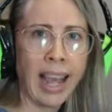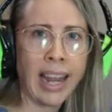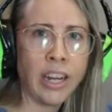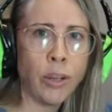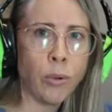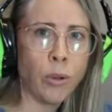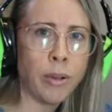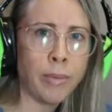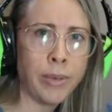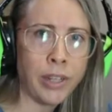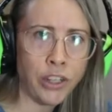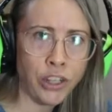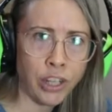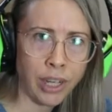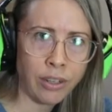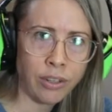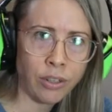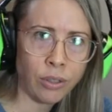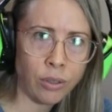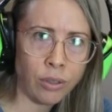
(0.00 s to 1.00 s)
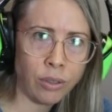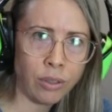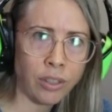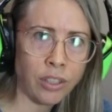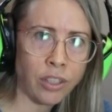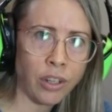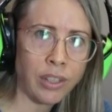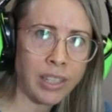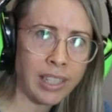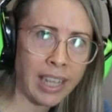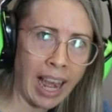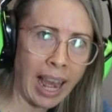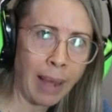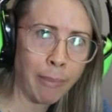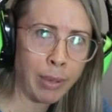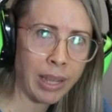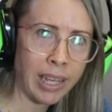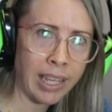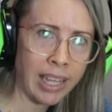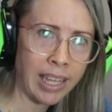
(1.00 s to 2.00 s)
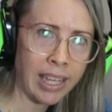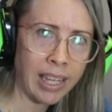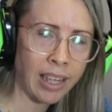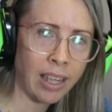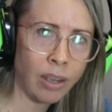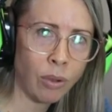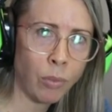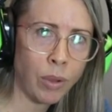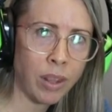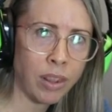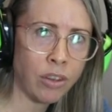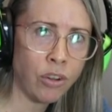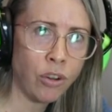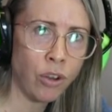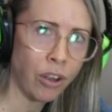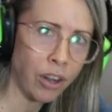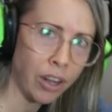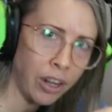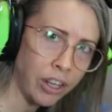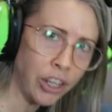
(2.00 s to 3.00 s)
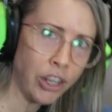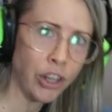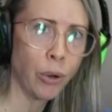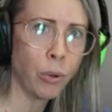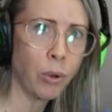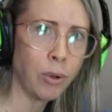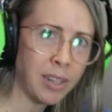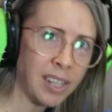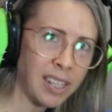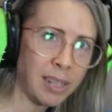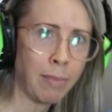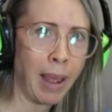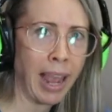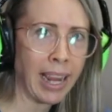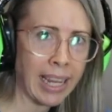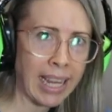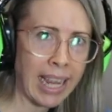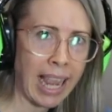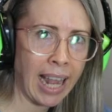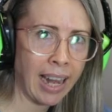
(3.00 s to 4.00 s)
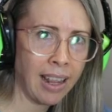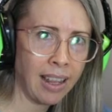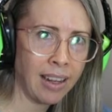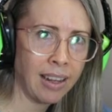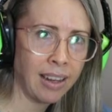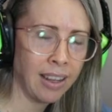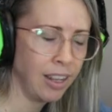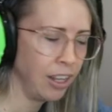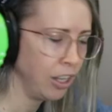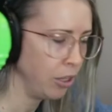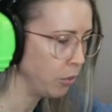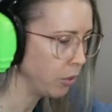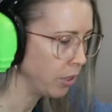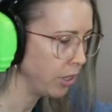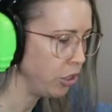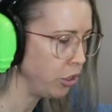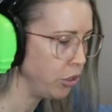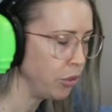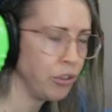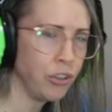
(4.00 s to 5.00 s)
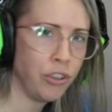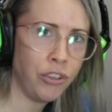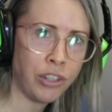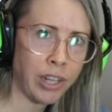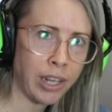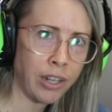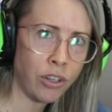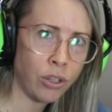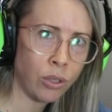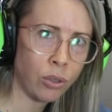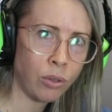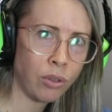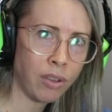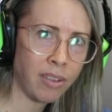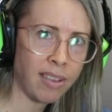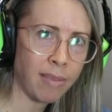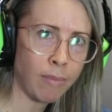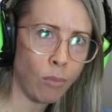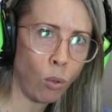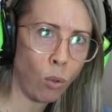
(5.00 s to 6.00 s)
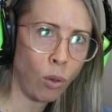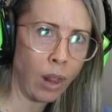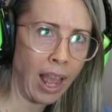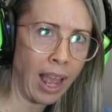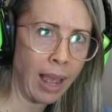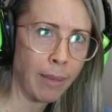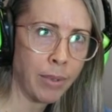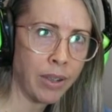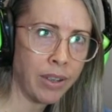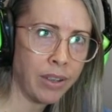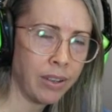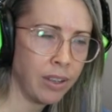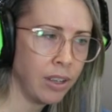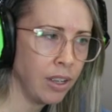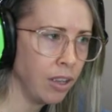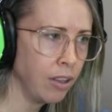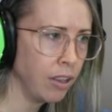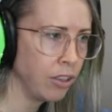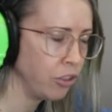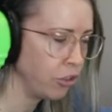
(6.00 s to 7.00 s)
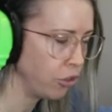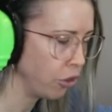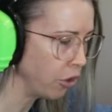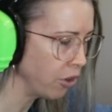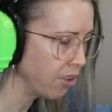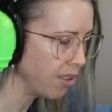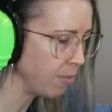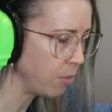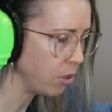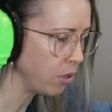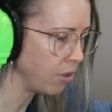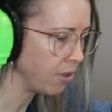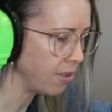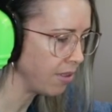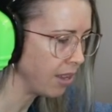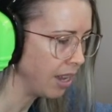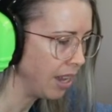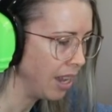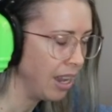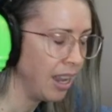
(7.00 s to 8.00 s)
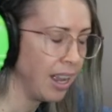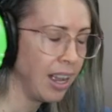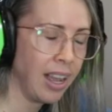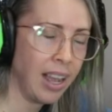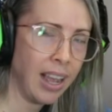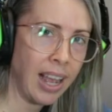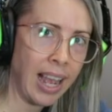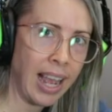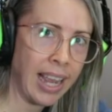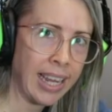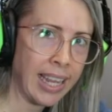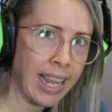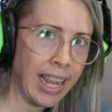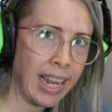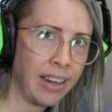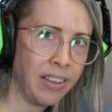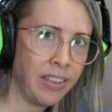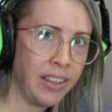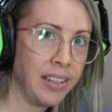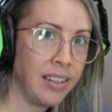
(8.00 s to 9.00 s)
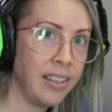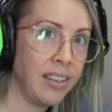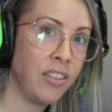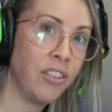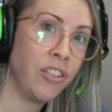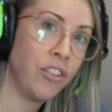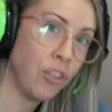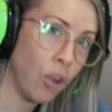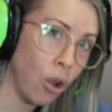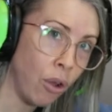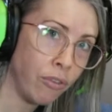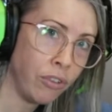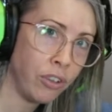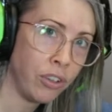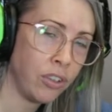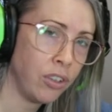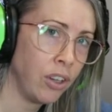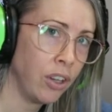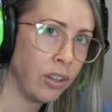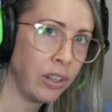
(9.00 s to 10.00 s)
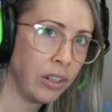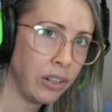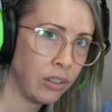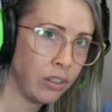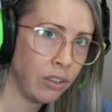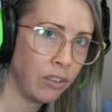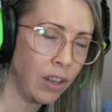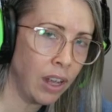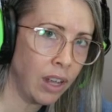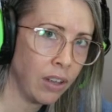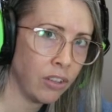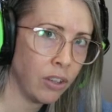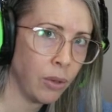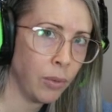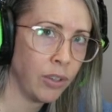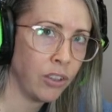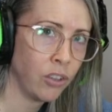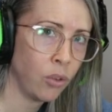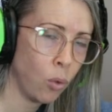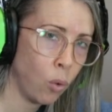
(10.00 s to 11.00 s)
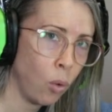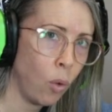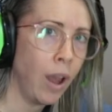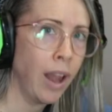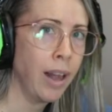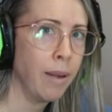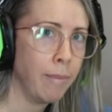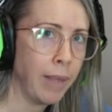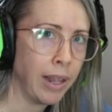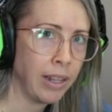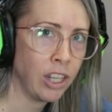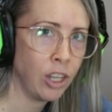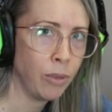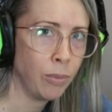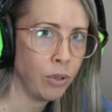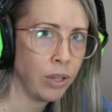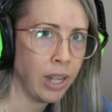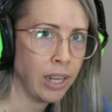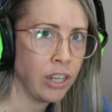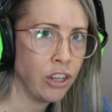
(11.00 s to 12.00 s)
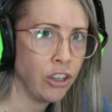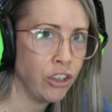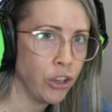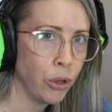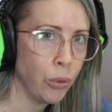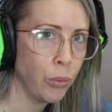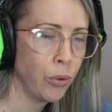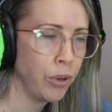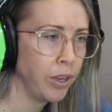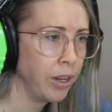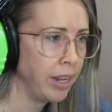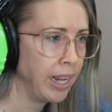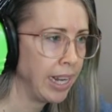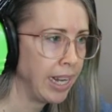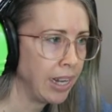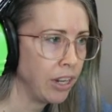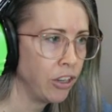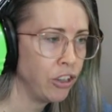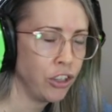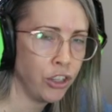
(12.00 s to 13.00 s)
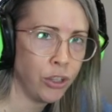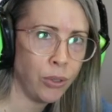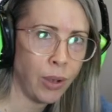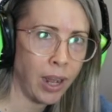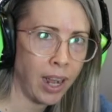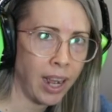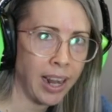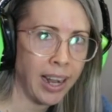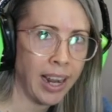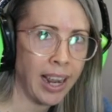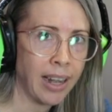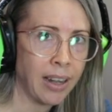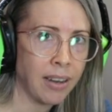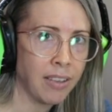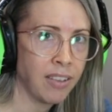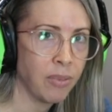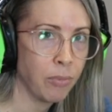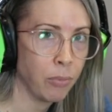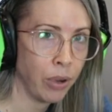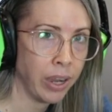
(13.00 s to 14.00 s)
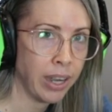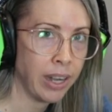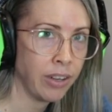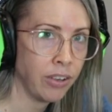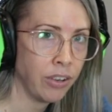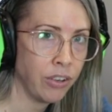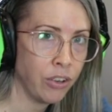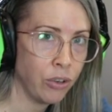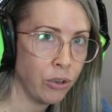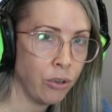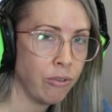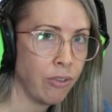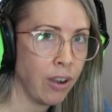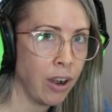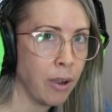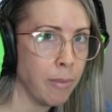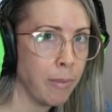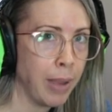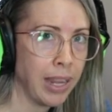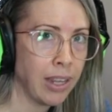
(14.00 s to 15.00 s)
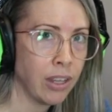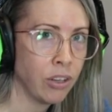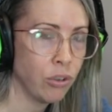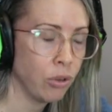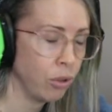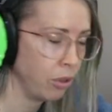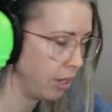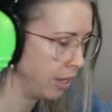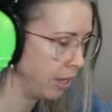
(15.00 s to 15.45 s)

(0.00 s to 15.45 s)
And you want to be gentle, so tapping here with not, you don't want to be smacking at it. You want to use gentle, small hammer strokes because Again, this is soft sterling silver, so it's quite malleable and you don't want to hit it too hard and spread it too far and make it too